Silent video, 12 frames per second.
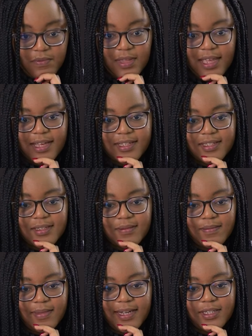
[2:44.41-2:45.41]
X
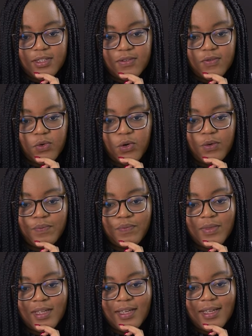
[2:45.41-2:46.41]
minus 4
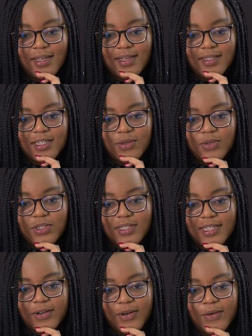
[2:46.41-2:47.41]
is equal to
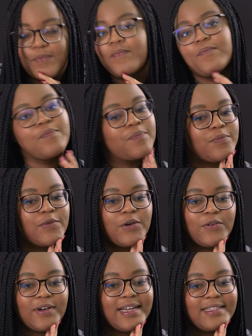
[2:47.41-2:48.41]
0.
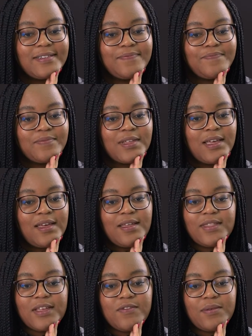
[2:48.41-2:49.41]
All right?
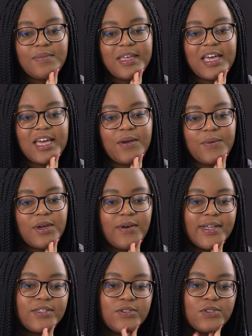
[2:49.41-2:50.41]
Then from there, we're
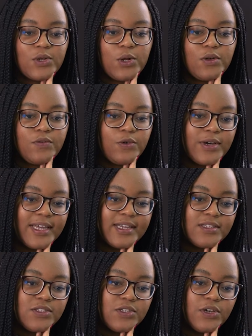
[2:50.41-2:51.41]
going to solve for
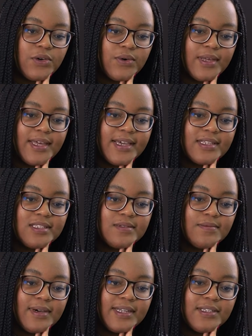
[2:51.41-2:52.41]
x. So x
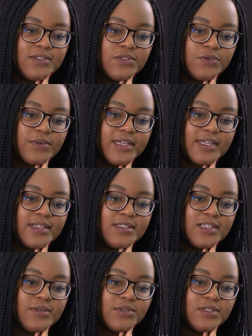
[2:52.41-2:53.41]
minus 3
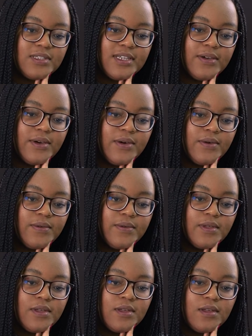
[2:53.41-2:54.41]
is equal to 0
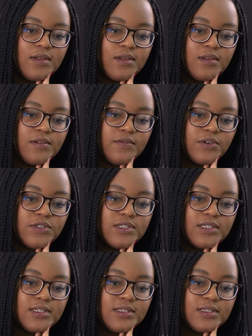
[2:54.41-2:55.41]

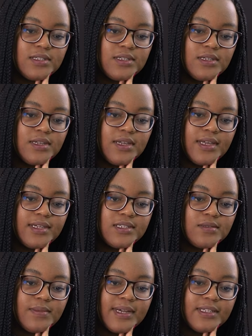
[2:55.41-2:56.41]
versus
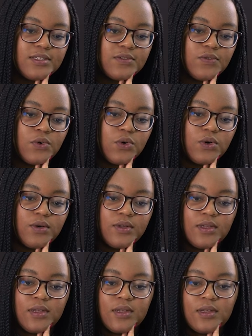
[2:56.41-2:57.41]
x minus 4
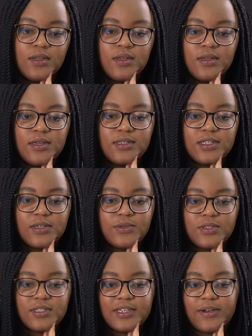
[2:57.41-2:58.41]
is equal
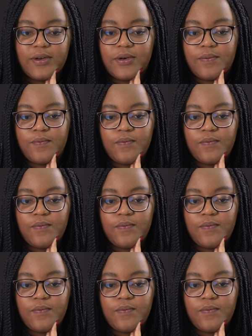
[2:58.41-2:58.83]
to 0.